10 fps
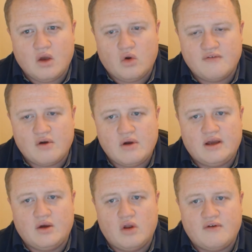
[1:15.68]
all of
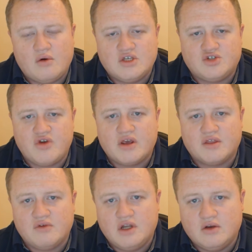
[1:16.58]
our
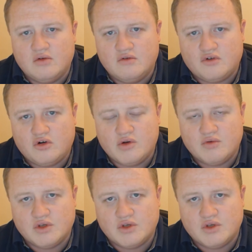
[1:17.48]
strength really going forward